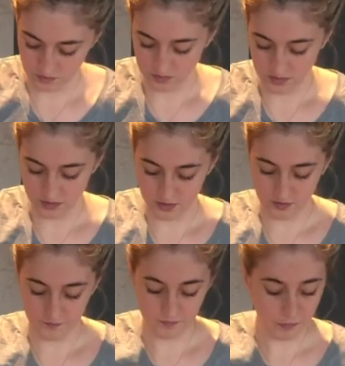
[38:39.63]
I
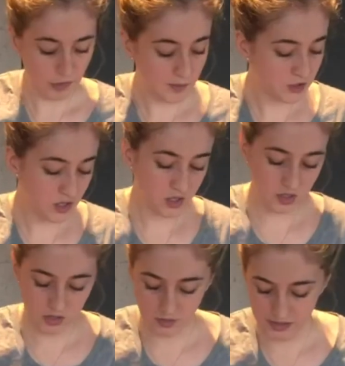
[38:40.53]
know. Parmesan
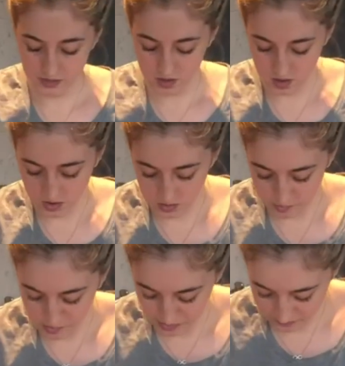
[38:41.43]
also adds salt, so be
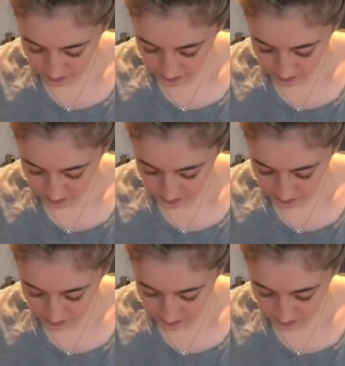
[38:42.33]
mindful of